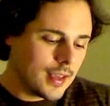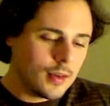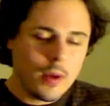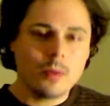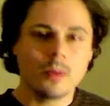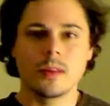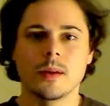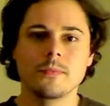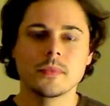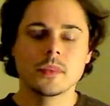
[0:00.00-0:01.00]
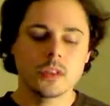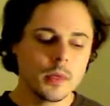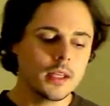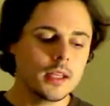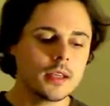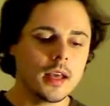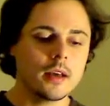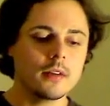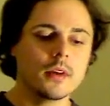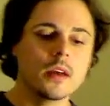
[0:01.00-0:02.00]
get away with it. So we need to
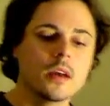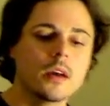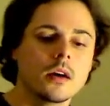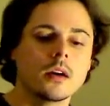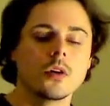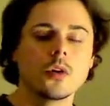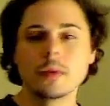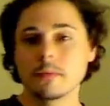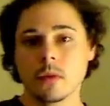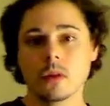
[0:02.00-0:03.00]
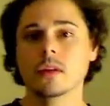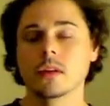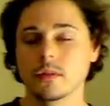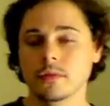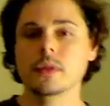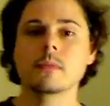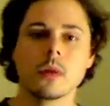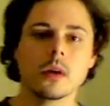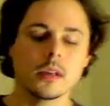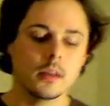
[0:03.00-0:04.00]
have open market or free
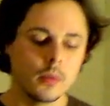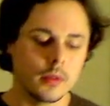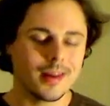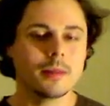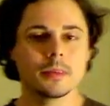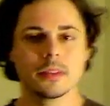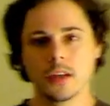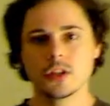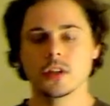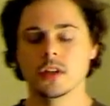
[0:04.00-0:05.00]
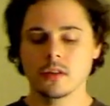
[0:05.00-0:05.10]
market with competition.